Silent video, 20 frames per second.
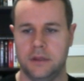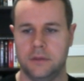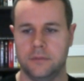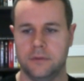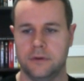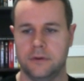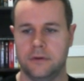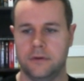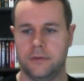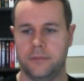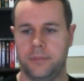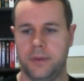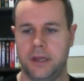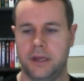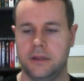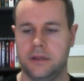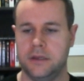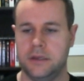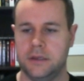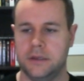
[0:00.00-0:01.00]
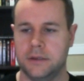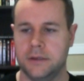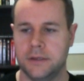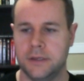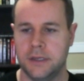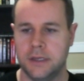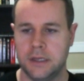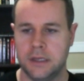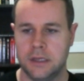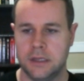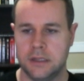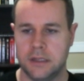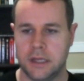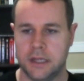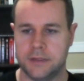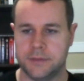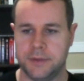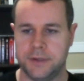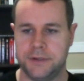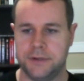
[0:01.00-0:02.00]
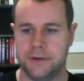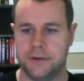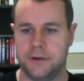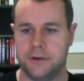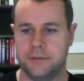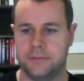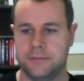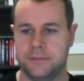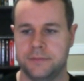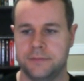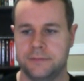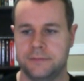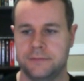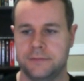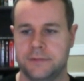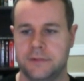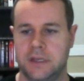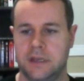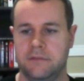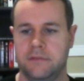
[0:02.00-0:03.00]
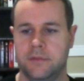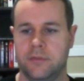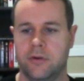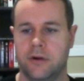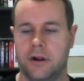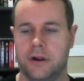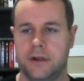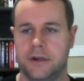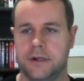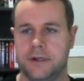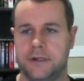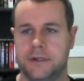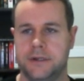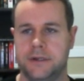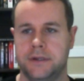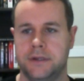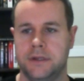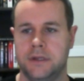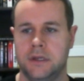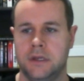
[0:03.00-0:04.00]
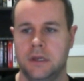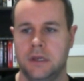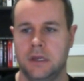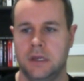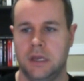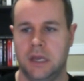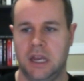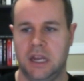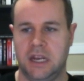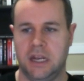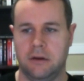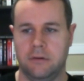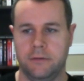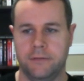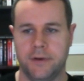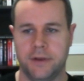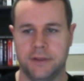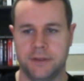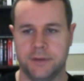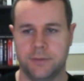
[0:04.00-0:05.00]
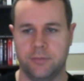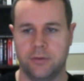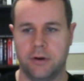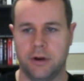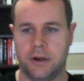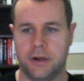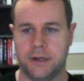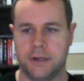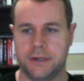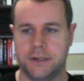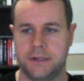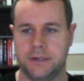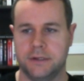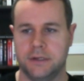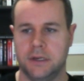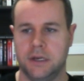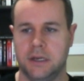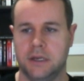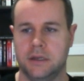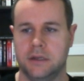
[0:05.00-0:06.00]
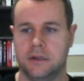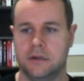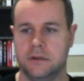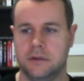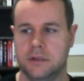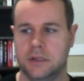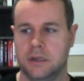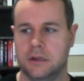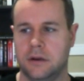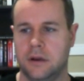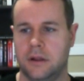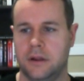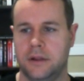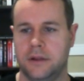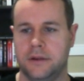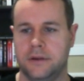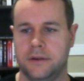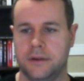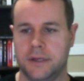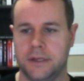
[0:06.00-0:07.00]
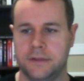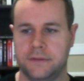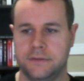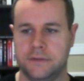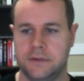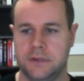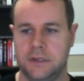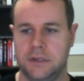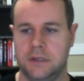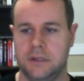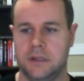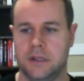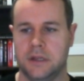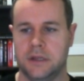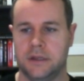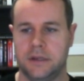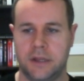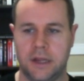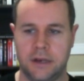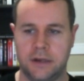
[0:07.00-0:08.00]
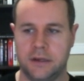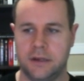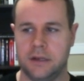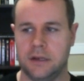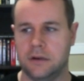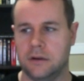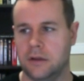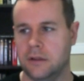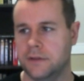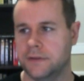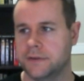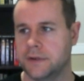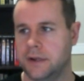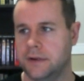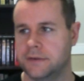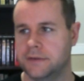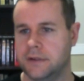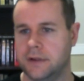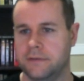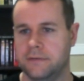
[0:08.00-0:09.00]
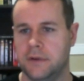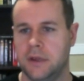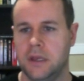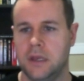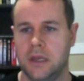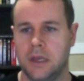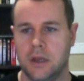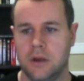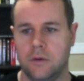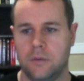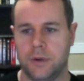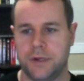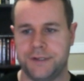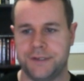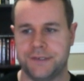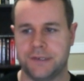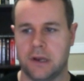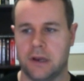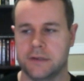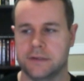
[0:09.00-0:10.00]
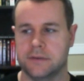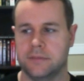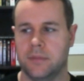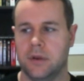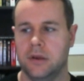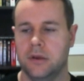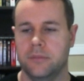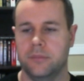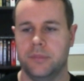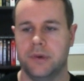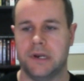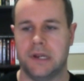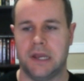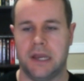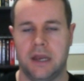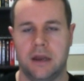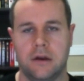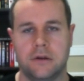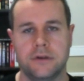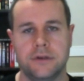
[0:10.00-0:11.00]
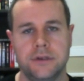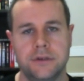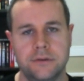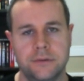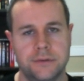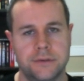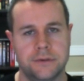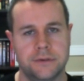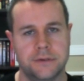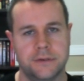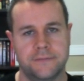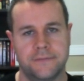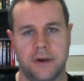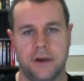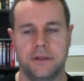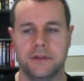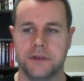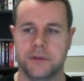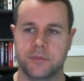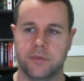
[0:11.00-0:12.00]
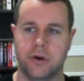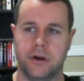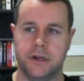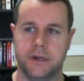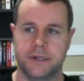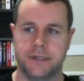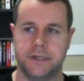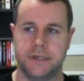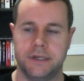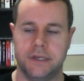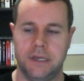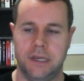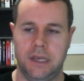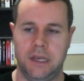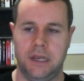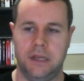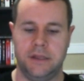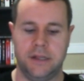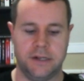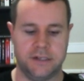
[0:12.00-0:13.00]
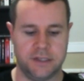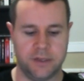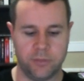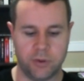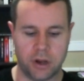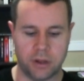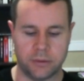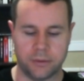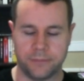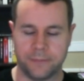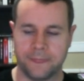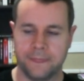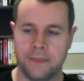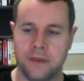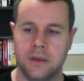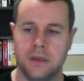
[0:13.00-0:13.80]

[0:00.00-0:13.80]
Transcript: And then we'll go Bailey. That's my term. Save the product. And now we've got this product. I can click on it. I can see that I can edit it, all this kind of stuff, which is awesome. But how do users find this product? And that's the problem.